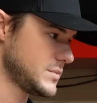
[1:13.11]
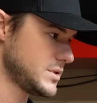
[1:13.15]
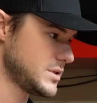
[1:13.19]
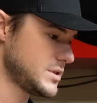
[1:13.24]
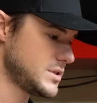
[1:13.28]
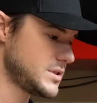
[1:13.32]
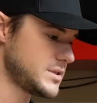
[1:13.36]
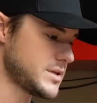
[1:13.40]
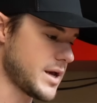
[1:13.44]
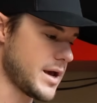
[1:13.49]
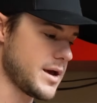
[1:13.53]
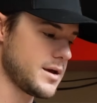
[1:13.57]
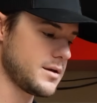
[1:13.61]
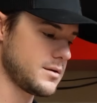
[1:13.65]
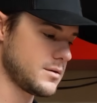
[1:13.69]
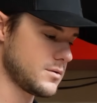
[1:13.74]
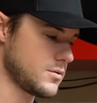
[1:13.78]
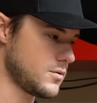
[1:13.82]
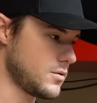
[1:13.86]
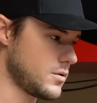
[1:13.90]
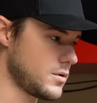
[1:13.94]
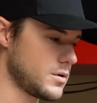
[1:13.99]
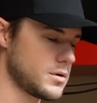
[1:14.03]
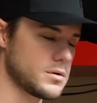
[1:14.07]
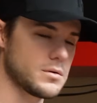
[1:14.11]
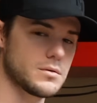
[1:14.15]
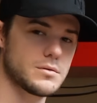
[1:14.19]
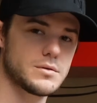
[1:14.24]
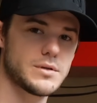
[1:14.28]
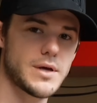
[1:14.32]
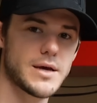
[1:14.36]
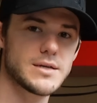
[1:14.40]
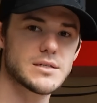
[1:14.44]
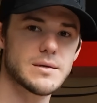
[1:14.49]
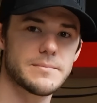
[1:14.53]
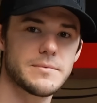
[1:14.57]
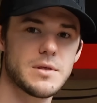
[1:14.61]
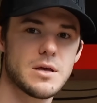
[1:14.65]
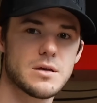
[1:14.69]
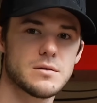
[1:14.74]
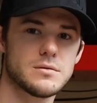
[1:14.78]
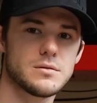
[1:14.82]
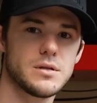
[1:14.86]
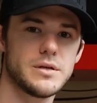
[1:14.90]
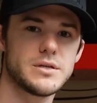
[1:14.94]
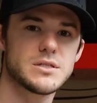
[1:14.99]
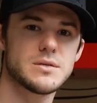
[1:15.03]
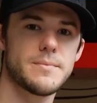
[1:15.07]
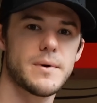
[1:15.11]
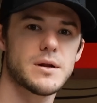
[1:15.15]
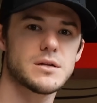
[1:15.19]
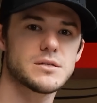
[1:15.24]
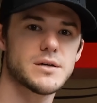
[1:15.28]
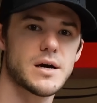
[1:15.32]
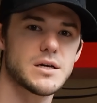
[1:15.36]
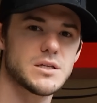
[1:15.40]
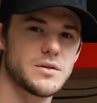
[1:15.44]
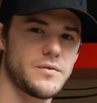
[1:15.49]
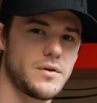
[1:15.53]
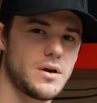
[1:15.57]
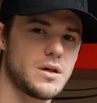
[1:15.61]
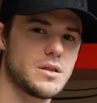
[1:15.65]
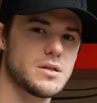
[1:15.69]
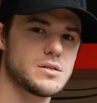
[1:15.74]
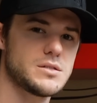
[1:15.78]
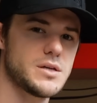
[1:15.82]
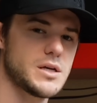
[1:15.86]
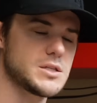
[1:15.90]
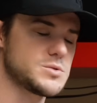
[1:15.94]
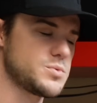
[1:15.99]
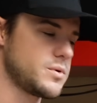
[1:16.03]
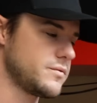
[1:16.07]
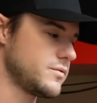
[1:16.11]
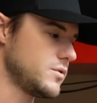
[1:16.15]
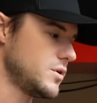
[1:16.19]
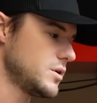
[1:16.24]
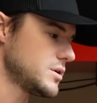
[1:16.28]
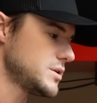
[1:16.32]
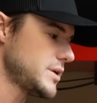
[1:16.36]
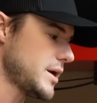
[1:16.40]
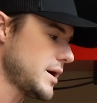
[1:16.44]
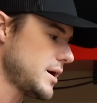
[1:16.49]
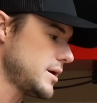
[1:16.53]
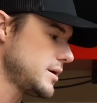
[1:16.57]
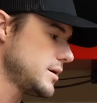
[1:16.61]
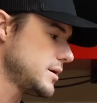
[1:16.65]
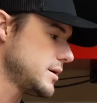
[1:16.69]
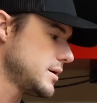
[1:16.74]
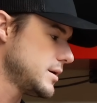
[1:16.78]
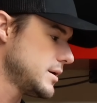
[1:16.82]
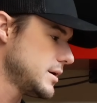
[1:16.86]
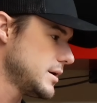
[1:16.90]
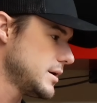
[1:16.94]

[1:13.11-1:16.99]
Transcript: set, or takes up the least amount of size of any of the sets we've looked at.